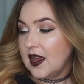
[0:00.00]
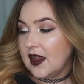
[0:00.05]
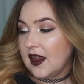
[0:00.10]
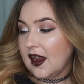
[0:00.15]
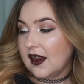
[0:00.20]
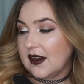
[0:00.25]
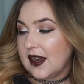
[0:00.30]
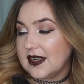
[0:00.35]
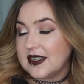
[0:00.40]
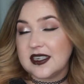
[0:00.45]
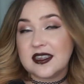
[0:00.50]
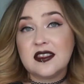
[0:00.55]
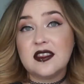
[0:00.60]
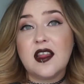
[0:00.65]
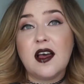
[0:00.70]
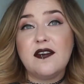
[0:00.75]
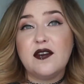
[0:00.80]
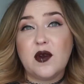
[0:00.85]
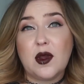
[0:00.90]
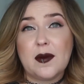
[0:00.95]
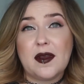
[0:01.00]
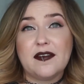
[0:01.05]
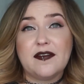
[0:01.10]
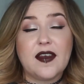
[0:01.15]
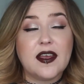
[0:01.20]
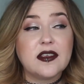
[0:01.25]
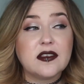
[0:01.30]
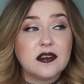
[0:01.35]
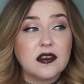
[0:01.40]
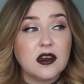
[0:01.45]
And I didn't love the way my
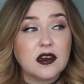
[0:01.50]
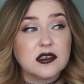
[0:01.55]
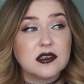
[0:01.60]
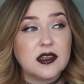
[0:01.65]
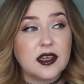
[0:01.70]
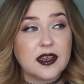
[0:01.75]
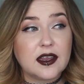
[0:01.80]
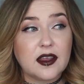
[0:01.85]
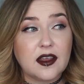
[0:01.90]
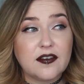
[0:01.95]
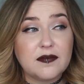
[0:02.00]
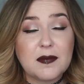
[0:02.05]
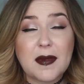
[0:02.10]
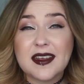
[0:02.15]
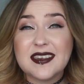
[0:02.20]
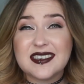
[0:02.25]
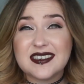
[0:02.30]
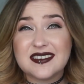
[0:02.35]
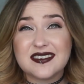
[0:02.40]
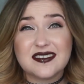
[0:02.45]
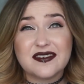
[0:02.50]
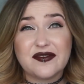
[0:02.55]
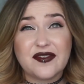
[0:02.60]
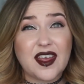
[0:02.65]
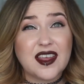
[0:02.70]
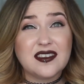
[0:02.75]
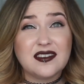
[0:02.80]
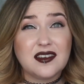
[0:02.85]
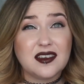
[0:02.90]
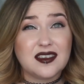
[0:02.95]
face looked. Like if my
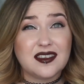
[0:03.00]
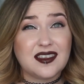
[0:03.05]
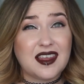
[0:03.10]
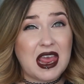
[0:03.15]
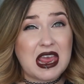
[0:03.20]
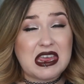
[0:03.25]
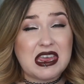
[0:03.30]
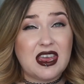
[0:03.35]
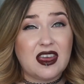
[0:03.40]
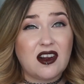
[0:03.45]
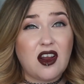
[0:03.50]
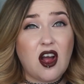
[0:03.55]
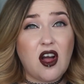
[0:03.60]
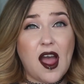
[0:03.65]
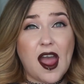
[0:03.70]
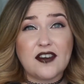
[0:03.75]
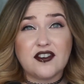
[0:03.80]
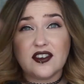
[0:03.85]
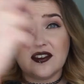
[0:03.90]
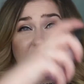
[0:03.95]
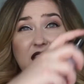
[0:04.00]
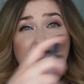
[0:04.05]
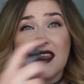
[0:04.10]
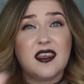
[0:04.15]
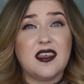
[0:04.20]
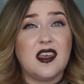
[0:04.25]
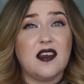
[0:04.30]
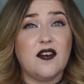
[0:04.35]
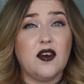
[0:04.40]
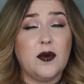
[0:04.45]
face looks cakey at all, I just
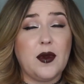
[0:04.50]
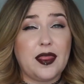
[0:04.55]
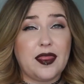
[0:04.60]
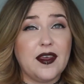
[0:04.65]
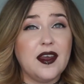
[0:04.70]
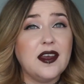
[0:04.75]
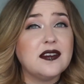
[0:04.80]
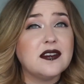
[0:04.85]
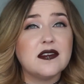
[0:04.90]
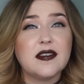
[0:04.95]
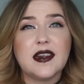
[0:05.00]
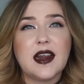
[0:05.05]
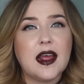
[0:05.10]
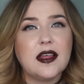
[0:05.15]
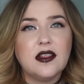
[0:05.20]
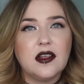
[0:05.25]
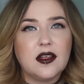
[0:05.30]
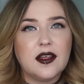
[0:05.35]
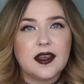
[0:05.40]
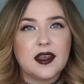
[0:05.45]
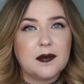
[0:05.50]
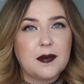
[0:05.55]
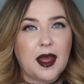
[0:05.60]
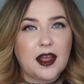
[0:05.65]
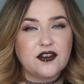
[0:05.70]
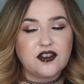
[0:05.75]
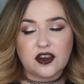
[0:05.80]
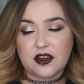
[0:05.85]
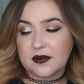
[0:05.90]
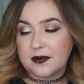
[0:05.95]
like give her with this and then I look like a
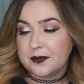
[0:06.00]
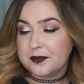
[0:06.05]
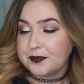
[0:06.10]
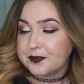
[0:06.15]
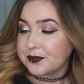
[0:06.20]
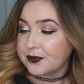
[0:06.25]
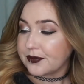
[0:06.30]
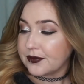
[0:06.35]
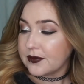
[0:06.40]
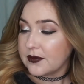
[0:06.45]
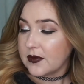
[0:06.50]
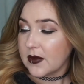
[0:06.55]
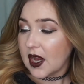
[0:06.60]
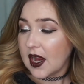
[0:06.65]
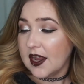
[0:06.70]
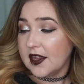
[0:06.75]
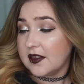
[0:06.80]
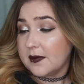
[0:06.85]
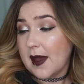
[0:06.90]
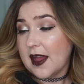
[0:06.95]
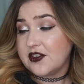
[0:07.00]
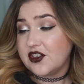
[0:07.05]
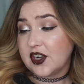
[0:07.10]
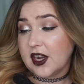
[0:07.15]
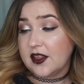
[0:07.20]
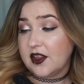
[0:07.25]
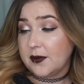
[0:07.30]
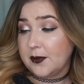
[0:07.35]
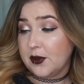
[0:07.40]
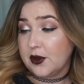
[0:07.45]
magic. It's magic. I
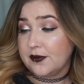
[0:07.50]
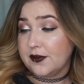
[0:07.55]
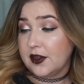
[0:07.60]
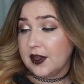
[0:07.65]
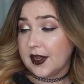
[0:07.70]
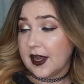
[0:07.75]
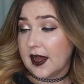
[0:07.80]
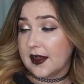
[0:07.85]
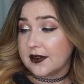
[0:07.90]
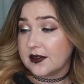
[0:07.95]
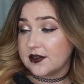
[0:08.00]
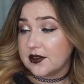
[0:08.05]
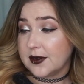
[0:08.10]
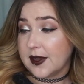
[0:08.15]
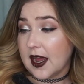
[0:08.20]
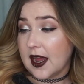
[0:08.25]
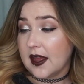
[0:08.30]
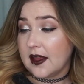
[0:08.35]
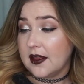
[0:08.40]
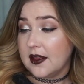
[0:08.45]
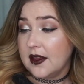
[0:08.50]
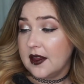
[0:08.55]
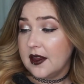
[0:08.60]
look beautiful again. So yeah.